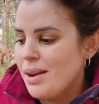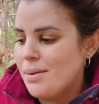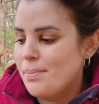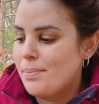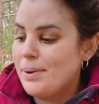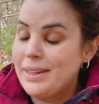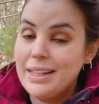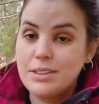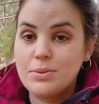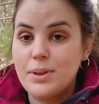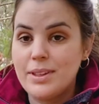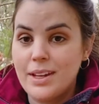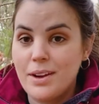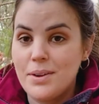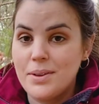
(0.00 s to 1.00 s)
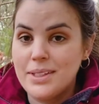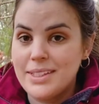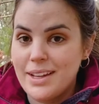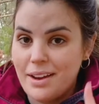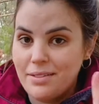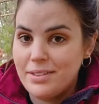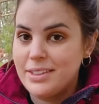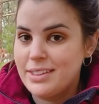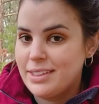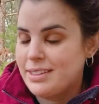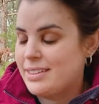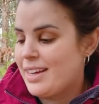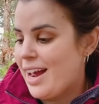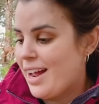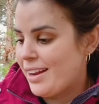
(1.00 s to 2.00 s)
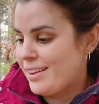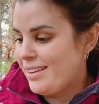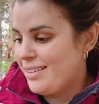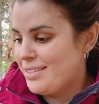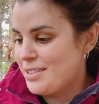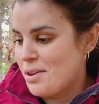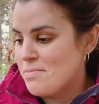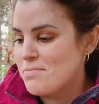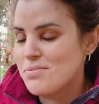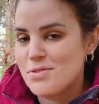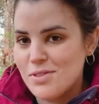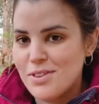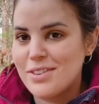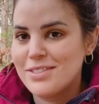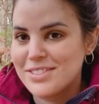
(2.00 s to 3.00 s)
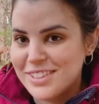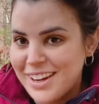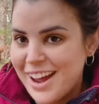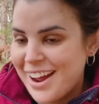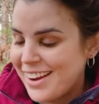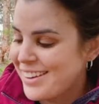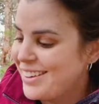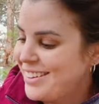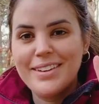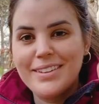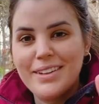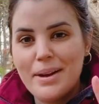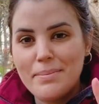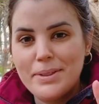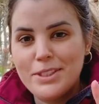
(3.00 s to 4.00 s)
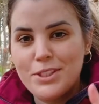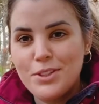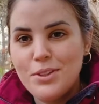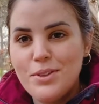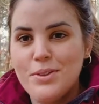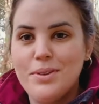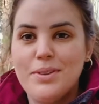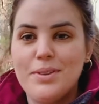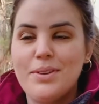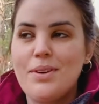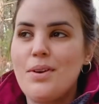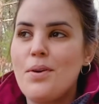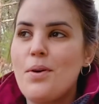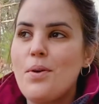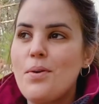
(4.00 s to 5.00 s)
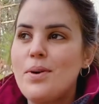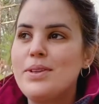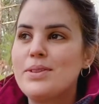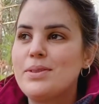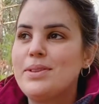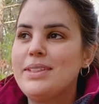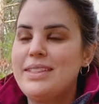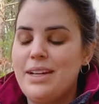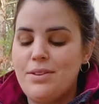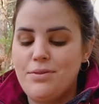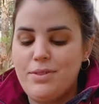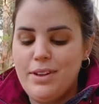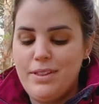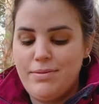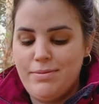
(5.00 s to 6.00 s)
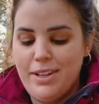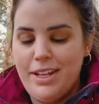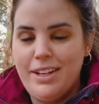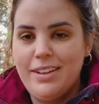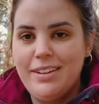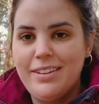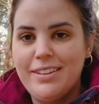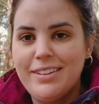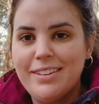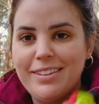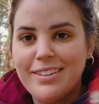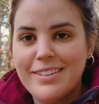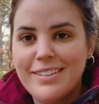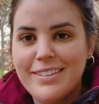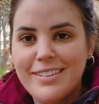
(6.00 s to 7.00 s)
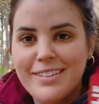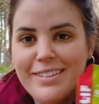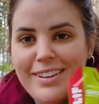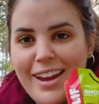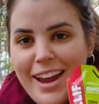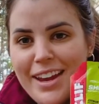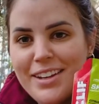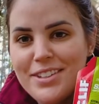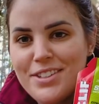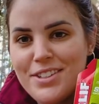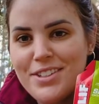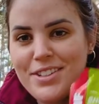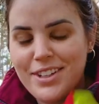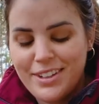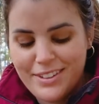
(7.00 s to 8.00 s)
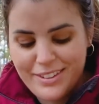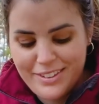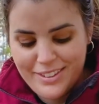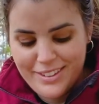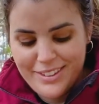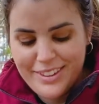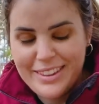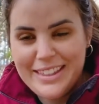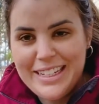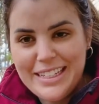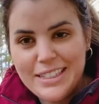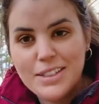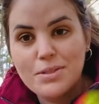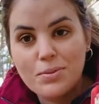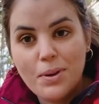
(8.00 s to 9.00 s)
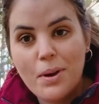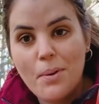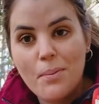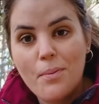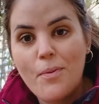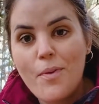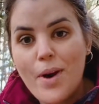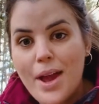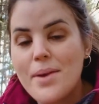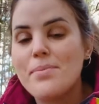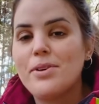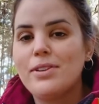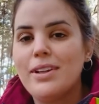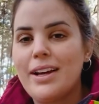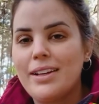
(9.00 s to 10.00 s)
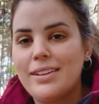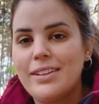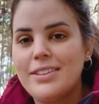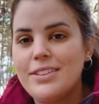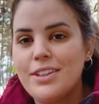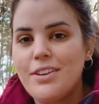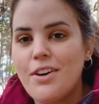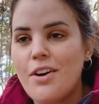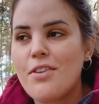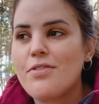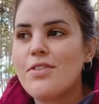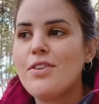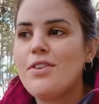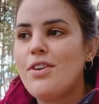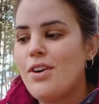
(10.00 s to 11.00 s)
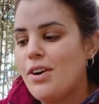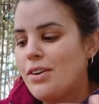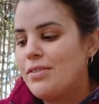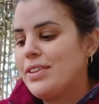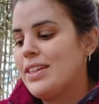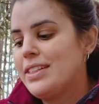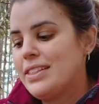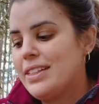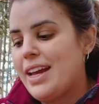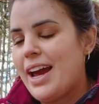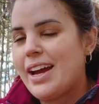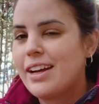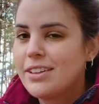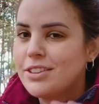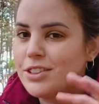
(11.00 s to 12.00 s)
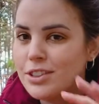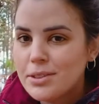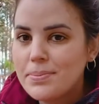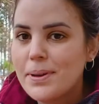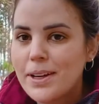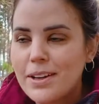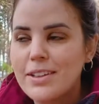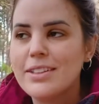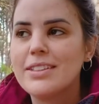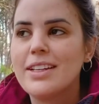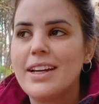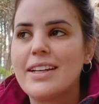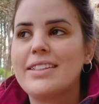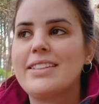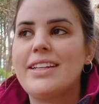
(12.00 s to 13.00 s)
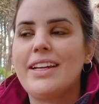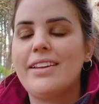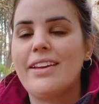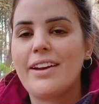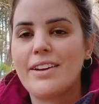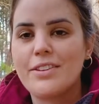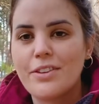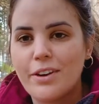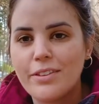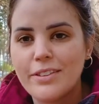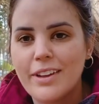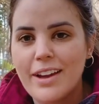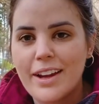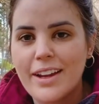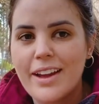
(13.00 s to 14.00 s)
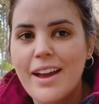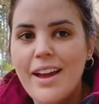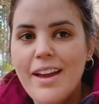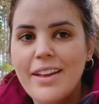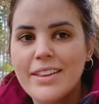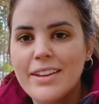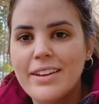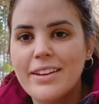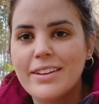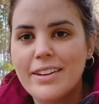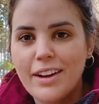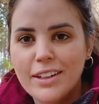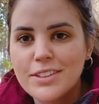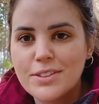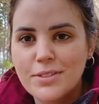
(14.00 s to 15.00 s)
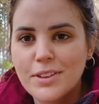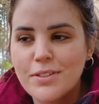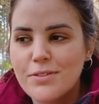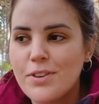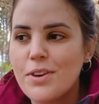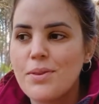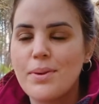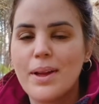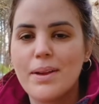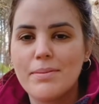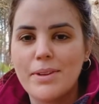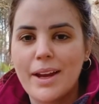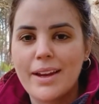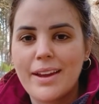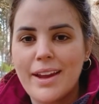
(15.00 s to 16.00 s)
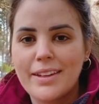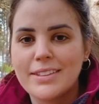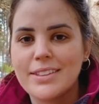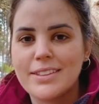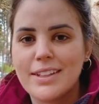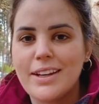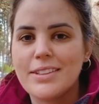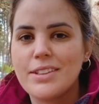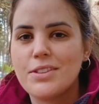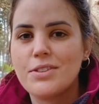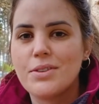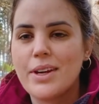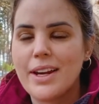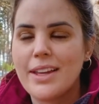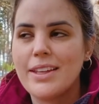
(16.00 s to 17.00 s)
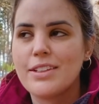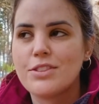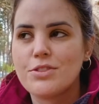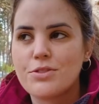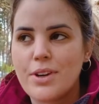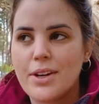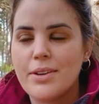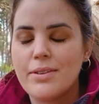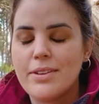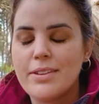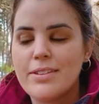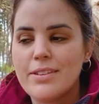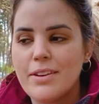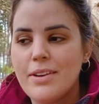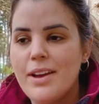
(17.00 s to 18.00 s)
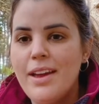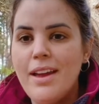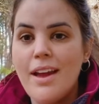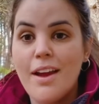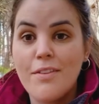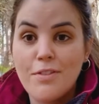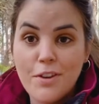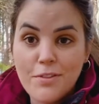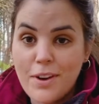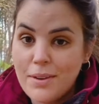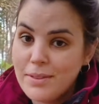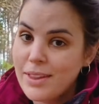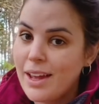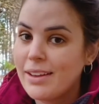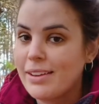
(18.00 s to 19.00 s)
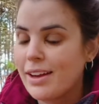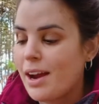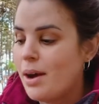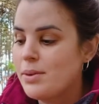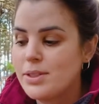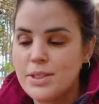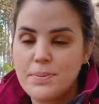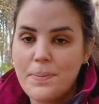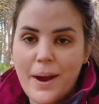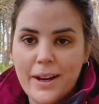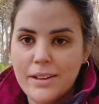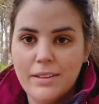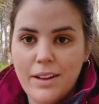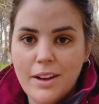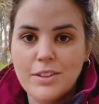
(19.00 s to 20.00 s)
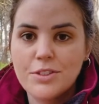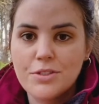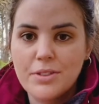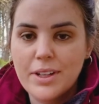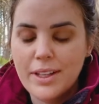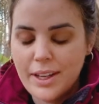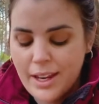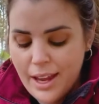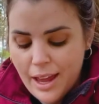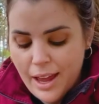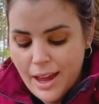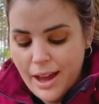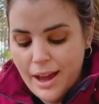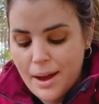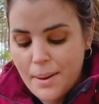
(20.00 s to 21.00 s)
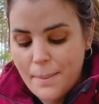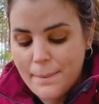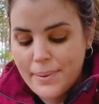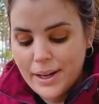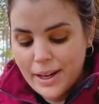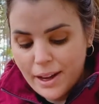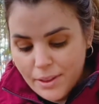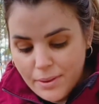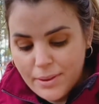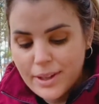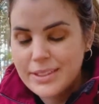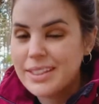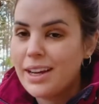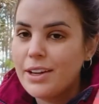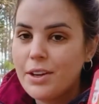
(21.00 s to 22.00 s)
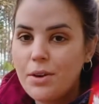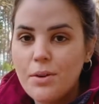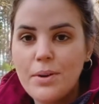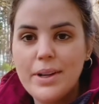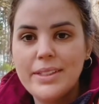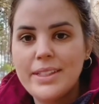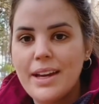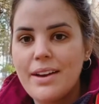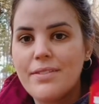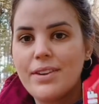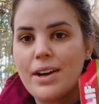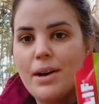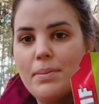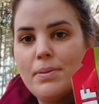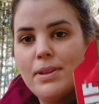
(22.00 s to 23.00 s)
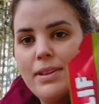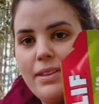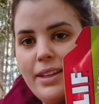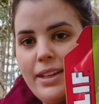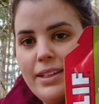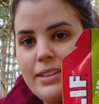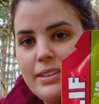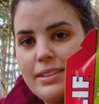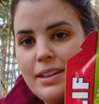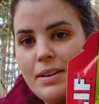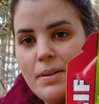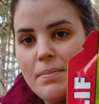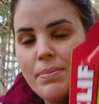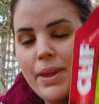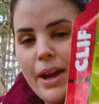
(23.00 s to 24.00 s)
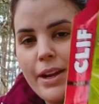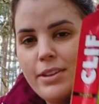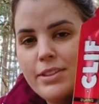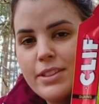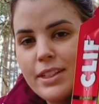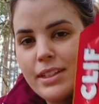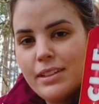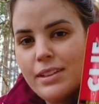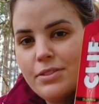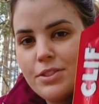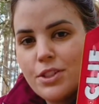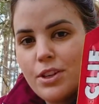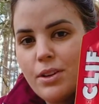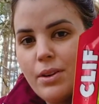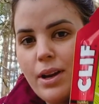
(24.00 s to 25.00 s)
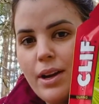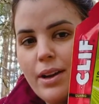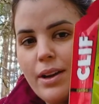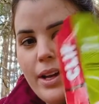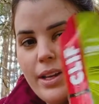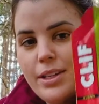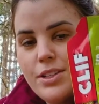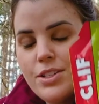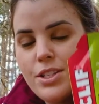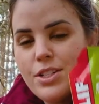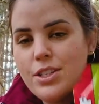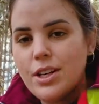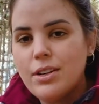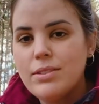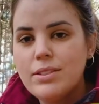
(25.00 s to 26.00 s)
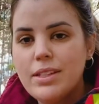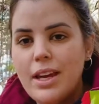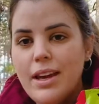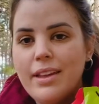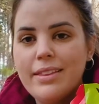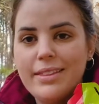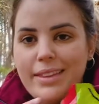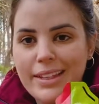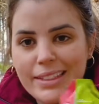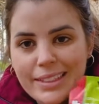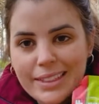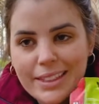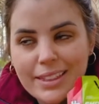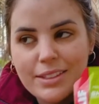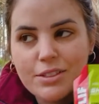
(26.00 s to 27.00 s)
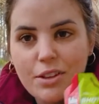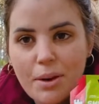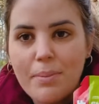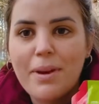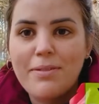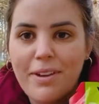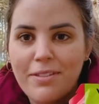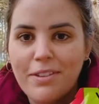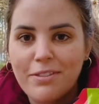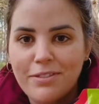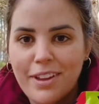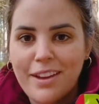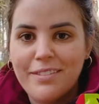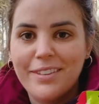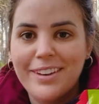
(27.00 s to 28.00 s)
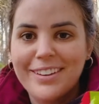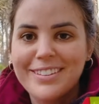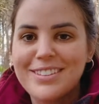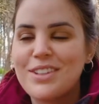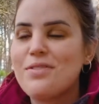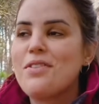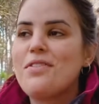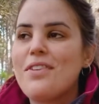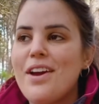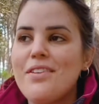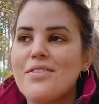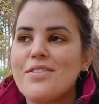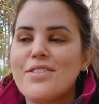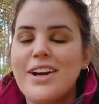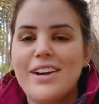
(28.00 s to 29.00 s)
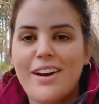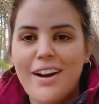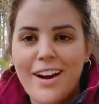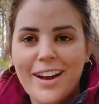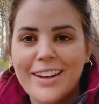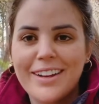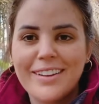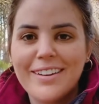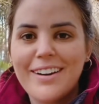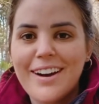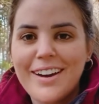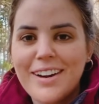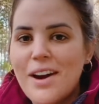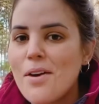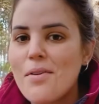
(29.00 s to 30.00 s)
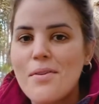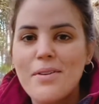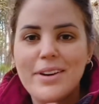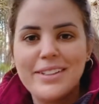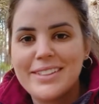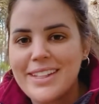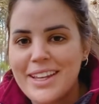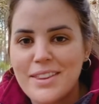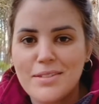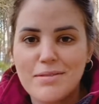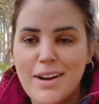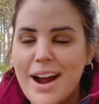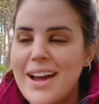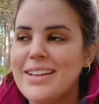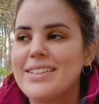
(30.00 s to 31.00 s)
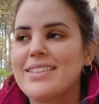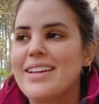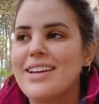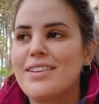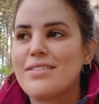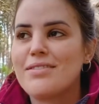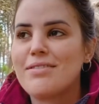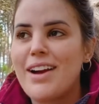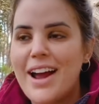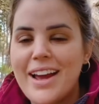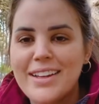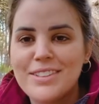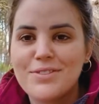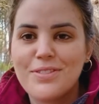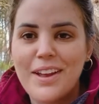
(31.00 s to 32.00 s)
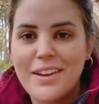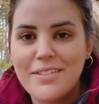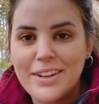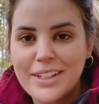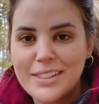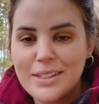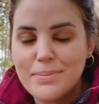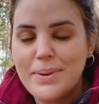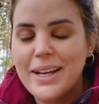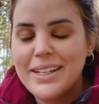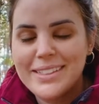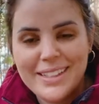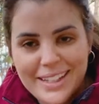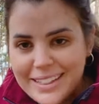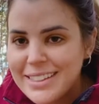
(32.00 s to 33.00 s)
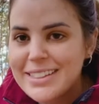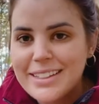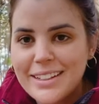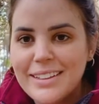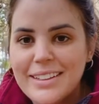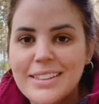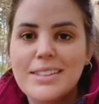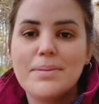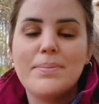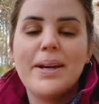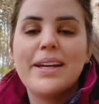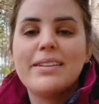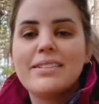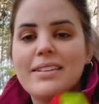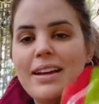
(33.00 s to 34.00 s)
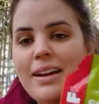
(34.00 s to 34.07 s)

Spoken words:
But that's one thing I always have, is a snack, some sort of snack. Number 2, always have with me energy gel. This is what I'm way more likely to go for over the snack, just because, like I said, I don't like the guts full of food while I'm exercising or doing anything strenuous. So if you're fine with that, I would just pack a lunch really. But otherwise, I always have a couple of these. I use the Cliff Shot energy gels. This is not my favorite flavor. So if you've ever read a hiking guide, I always say the Raz. Raz flavor is the best. It still is the best.